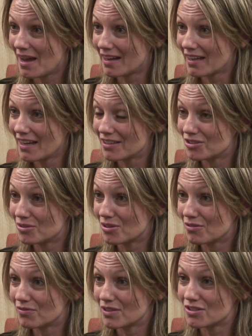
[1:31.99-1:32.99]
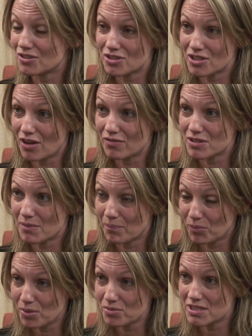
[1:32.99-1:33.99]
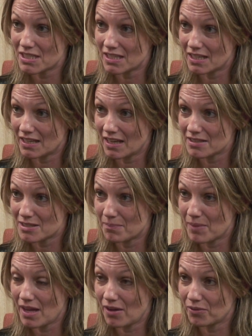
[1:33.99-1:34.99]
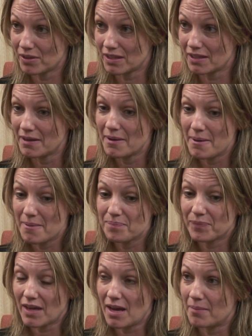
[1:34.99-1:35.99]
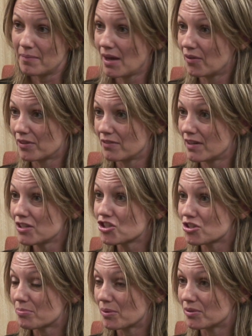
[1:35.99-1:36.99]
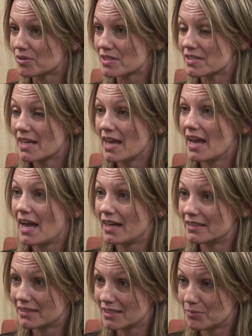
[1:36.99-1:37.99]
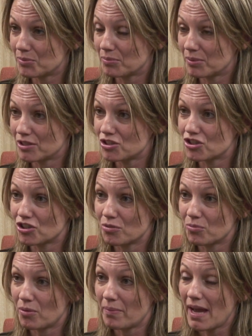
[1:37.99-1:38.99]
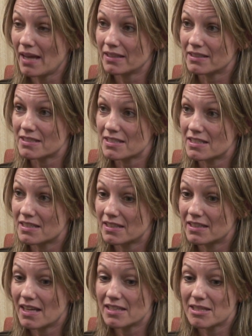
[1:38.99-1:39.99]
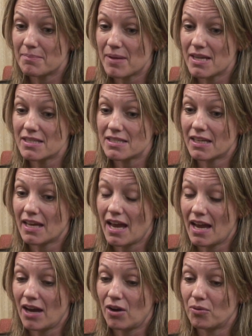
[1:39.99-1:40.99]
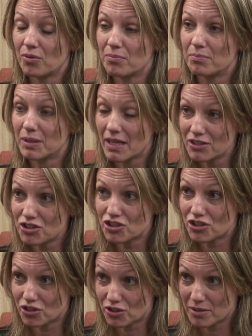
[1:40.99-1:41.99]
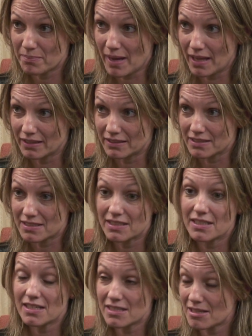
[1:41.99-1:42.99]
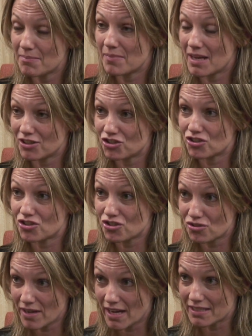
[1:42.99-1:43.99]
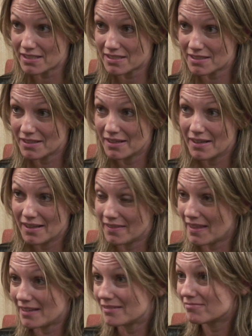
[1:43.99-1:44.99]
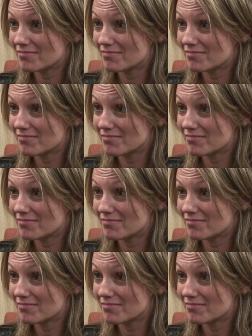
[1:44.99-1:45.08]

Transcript: again, you can feed yourself some protein and some healthy um, healthy vegetables and keep your blood sugar more balanced. It's amazing how blood sugar imbalance is a major stress that